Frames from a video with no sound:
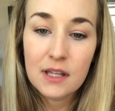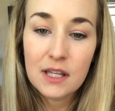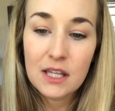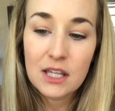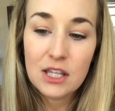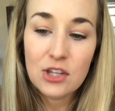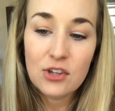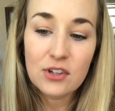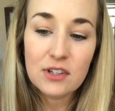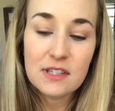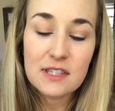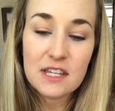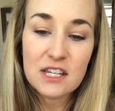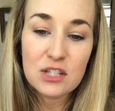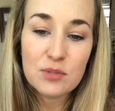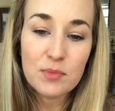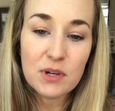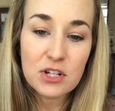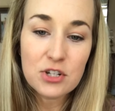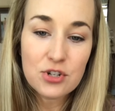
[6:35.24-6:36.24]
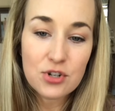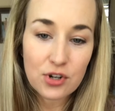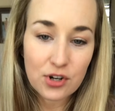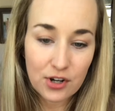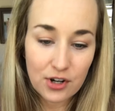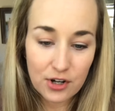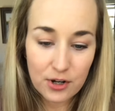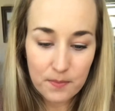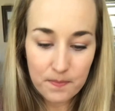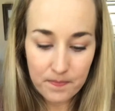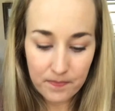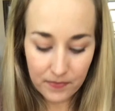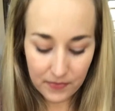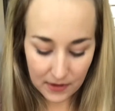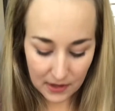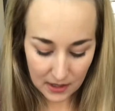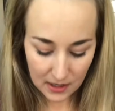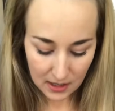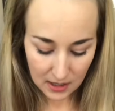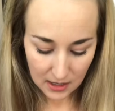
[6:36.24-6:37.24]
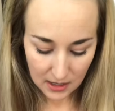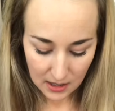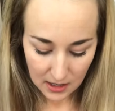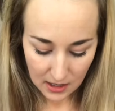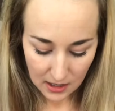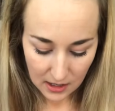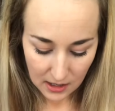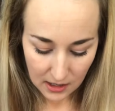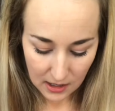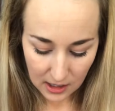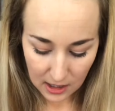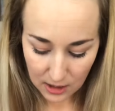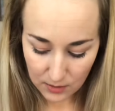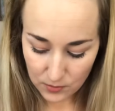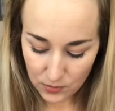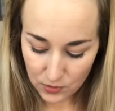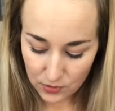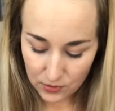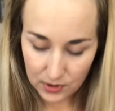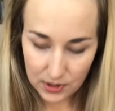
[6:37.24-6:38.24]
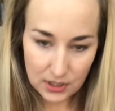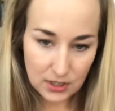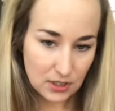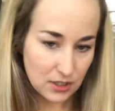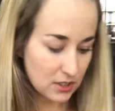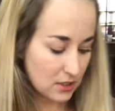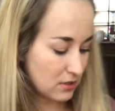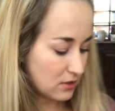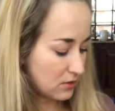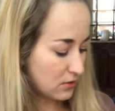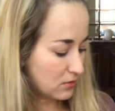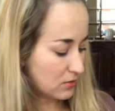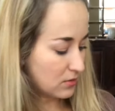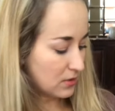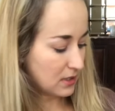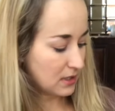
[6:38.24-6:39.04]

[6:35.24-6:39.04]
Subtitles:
You can see it's much darker. I'm going to